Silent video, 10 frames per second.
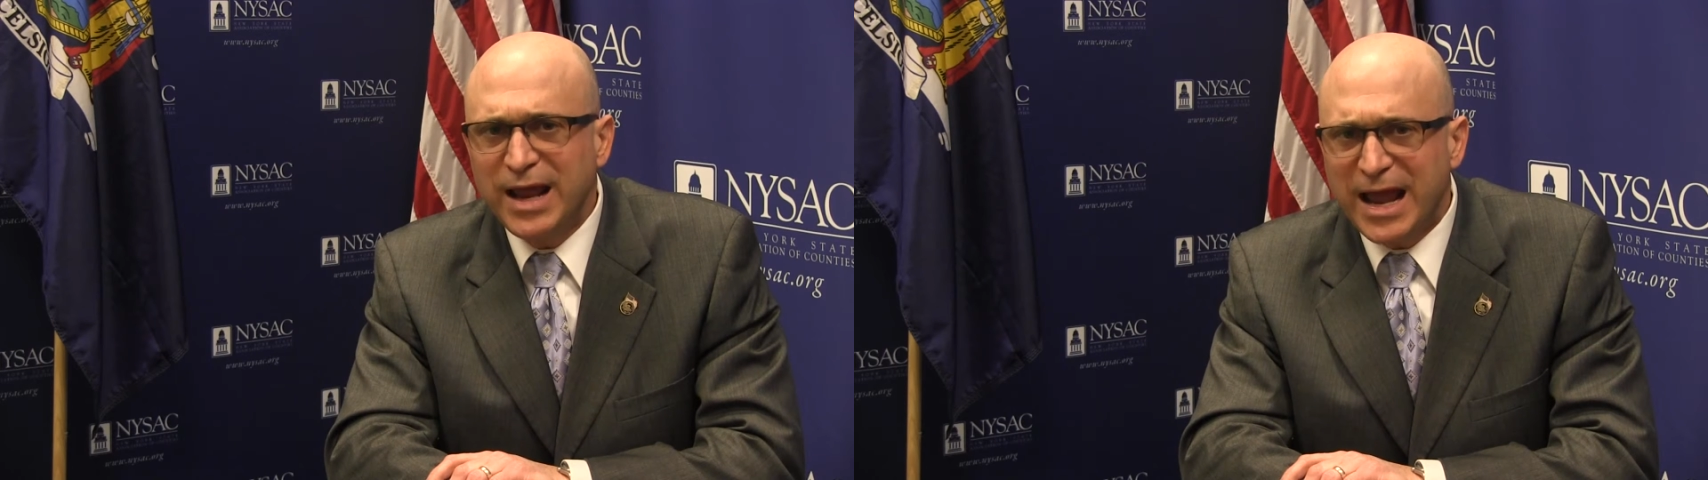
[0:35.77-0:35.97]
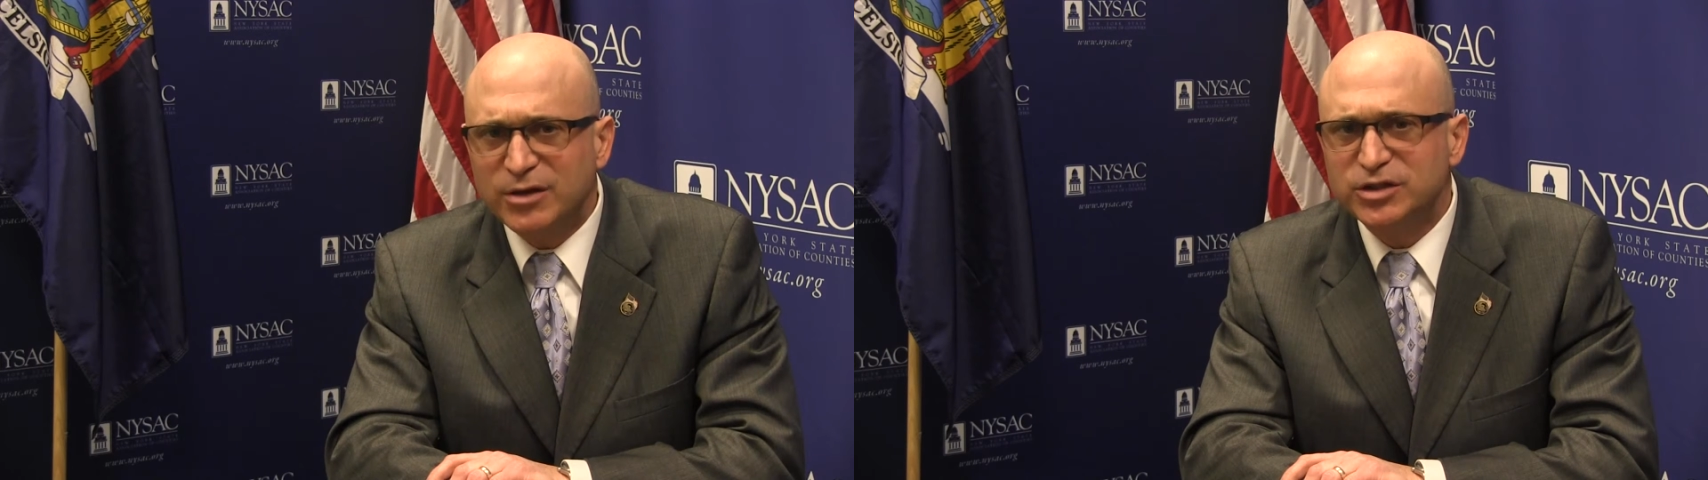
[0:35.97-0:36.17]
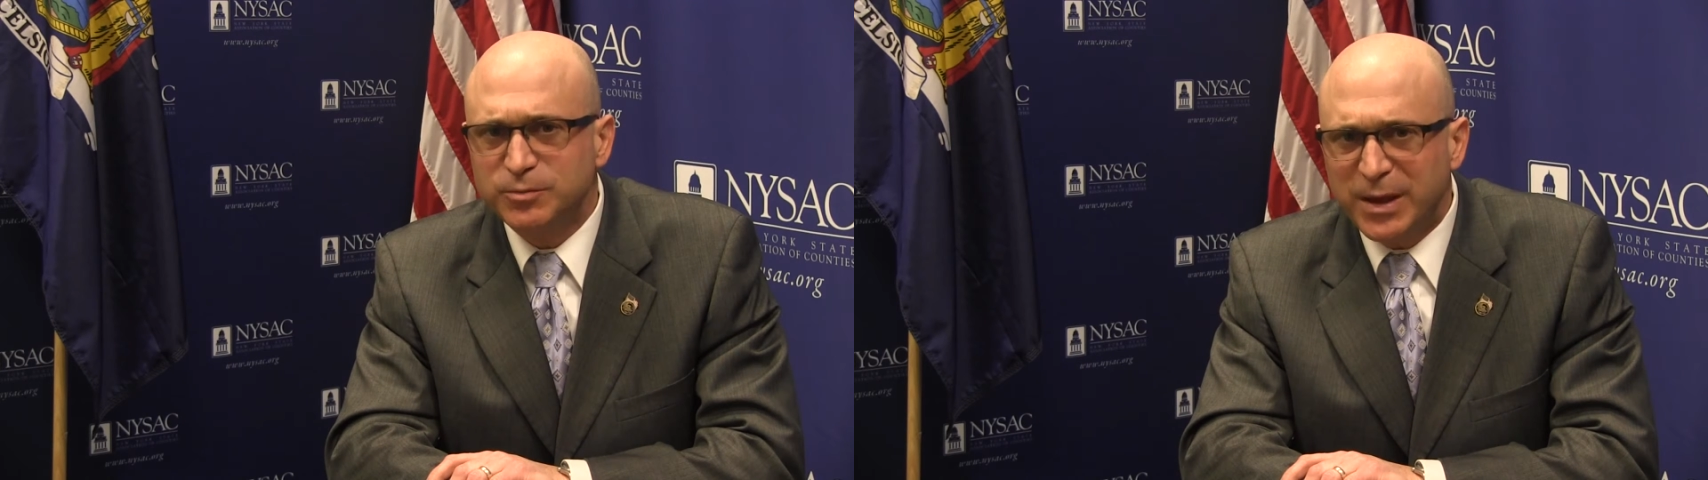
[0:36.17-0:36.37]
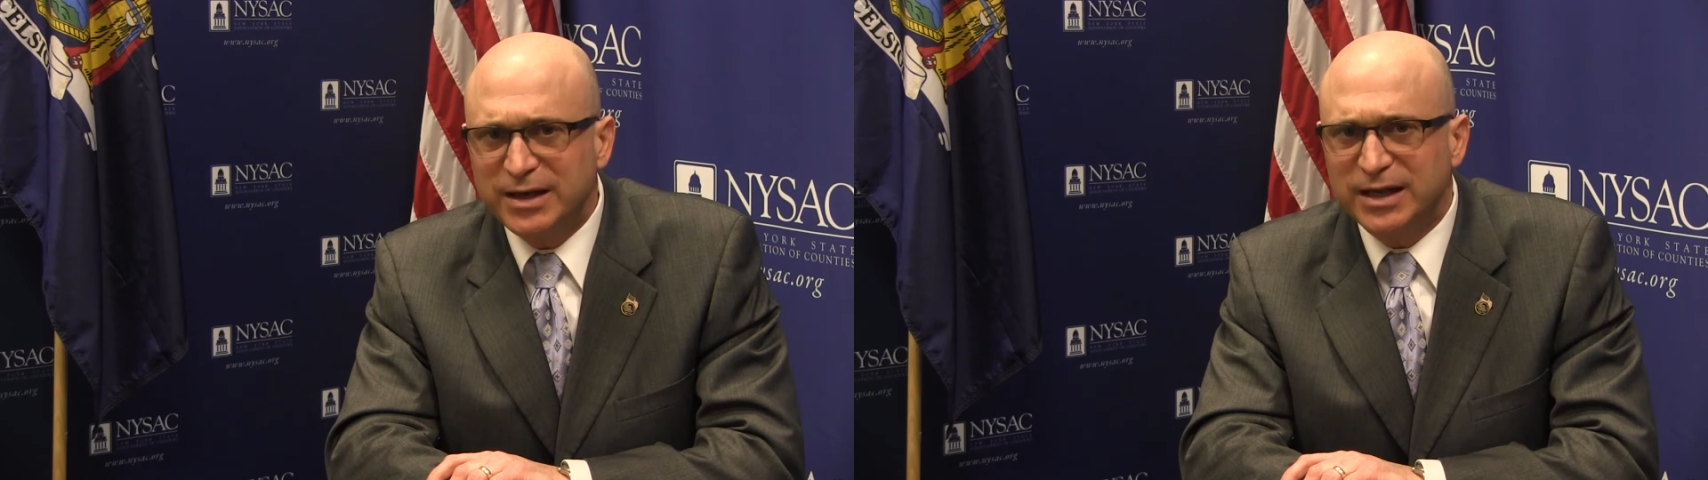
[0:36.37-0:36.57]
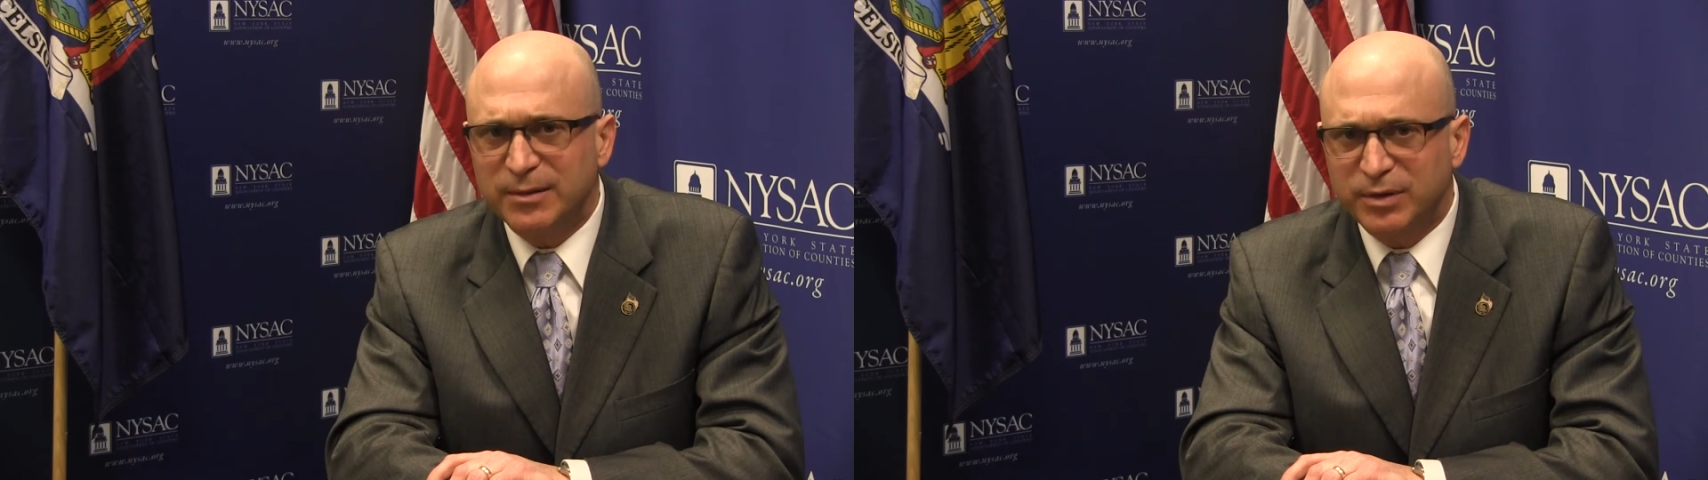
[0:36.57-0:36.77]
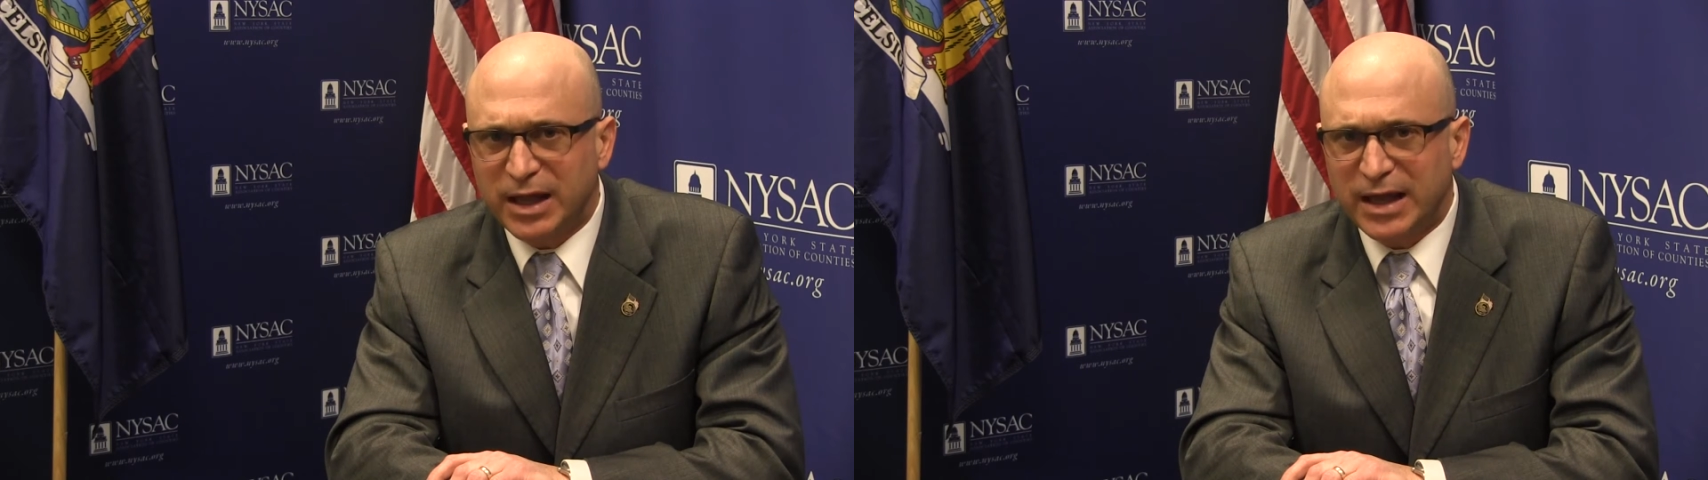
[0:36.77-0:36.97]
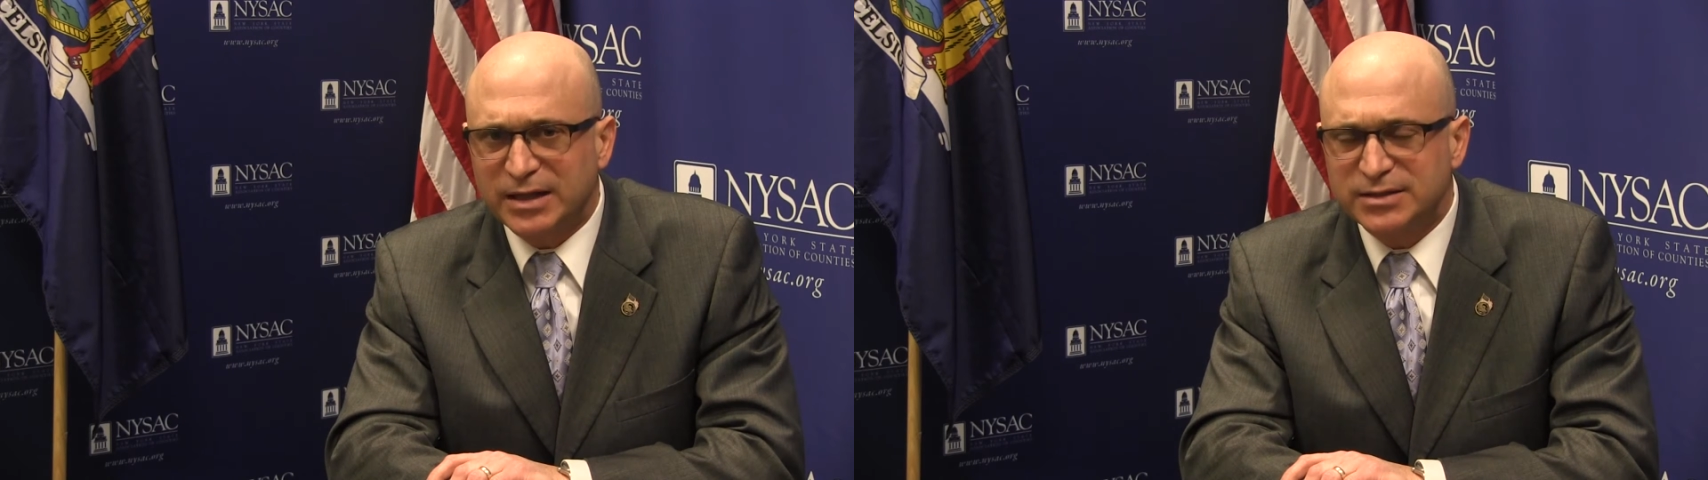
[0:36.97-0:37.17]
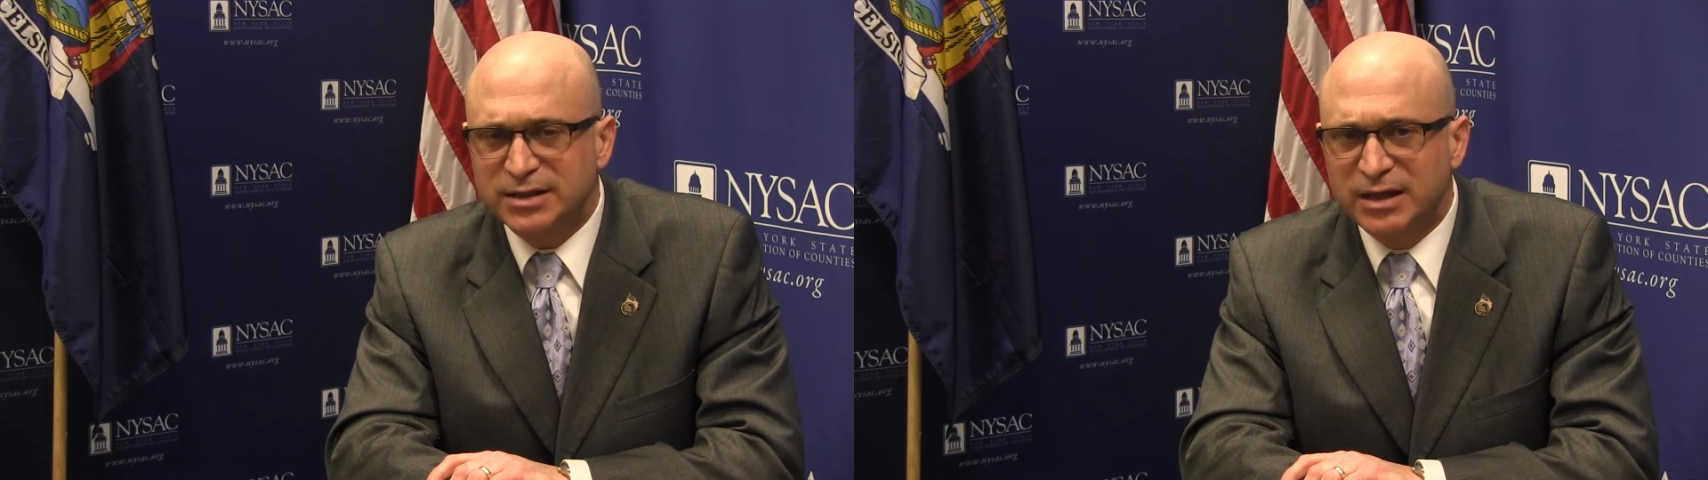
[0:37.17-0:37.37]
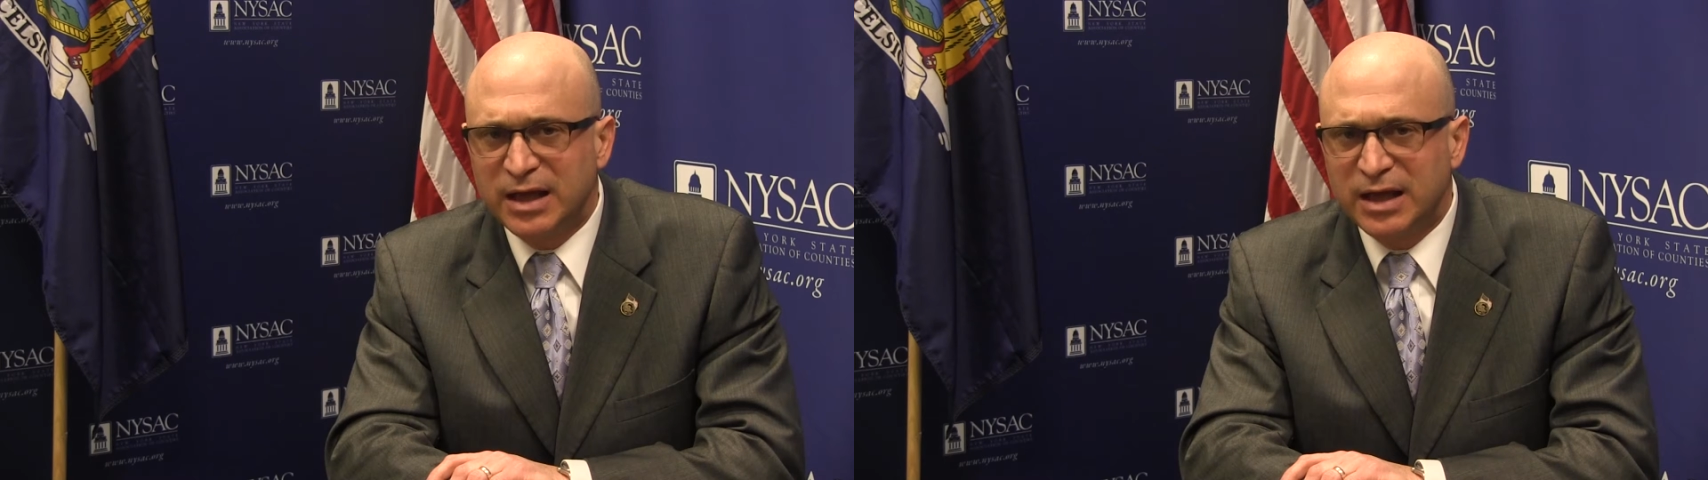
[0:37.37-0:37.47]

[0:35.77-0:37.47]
house spending plans.